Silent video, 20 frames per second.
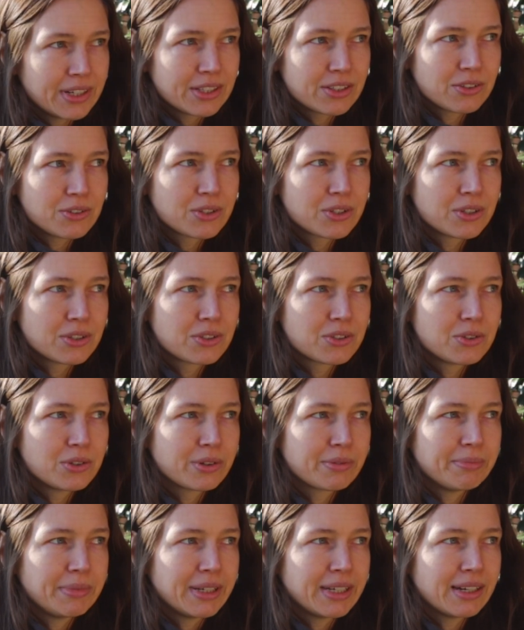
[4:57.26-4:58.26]
it also
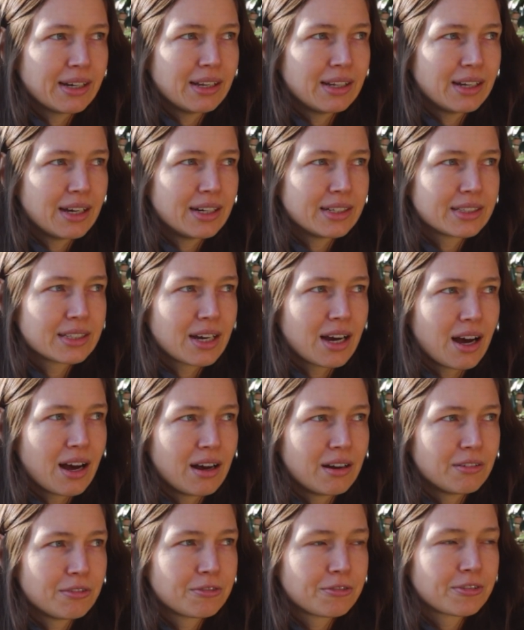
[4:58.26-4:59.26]
took me a lot
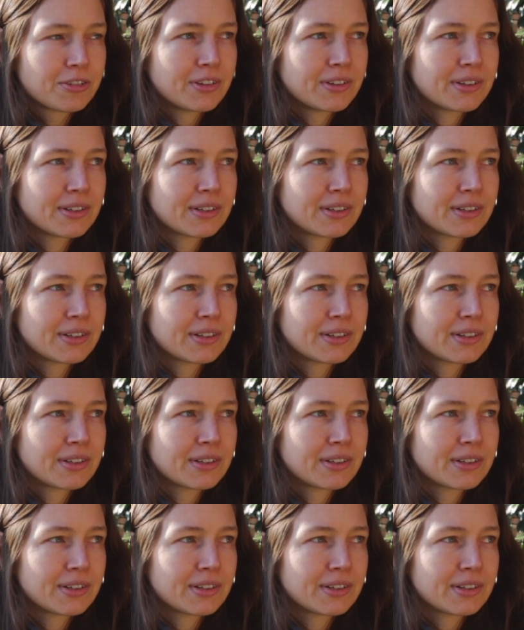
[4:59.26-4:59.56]
of